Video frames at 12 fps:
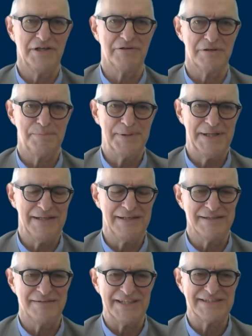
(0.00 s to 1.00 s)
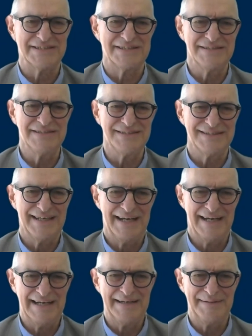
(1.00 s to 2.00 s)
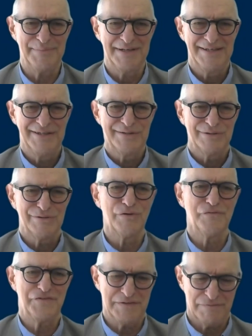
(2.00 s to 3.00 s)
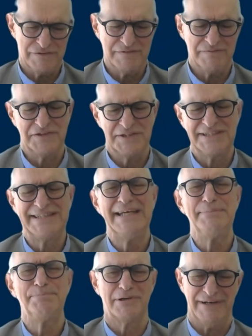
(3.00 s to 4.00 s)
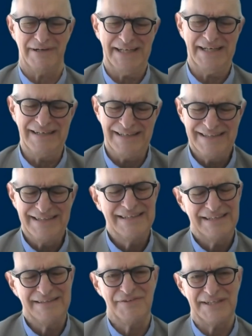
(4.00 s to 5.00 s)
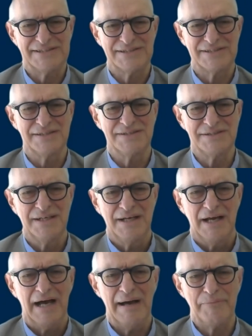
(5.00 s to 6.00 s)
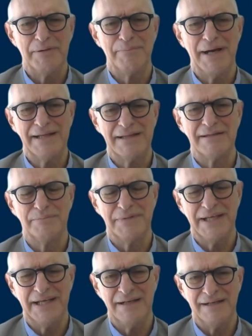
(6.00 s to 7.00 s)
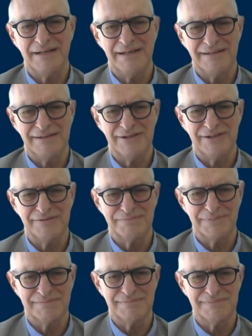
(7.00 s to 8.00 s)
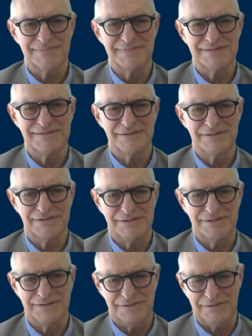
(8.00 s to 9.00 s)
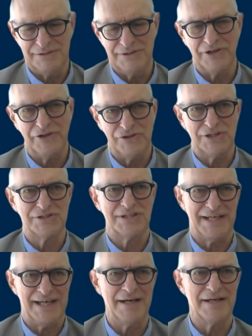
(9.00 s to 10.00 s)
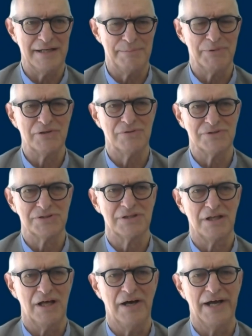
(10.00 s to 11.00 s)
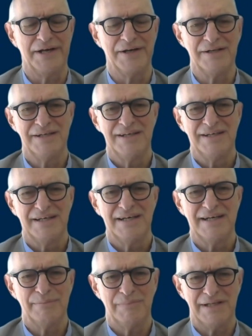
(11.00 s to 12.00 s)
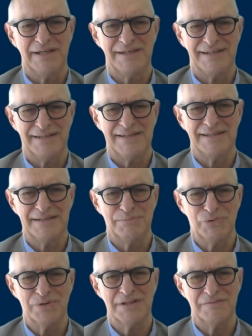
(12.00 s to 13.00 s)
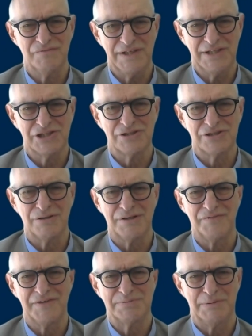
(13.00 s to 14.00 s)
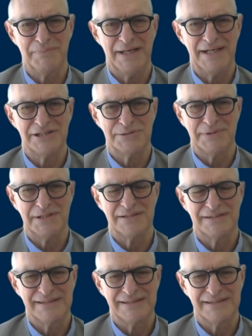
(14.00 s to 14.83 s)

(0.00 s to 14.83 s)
European investors or for deep green investors, that make them then, you know, you just can't get them across the line in a more conventional investment management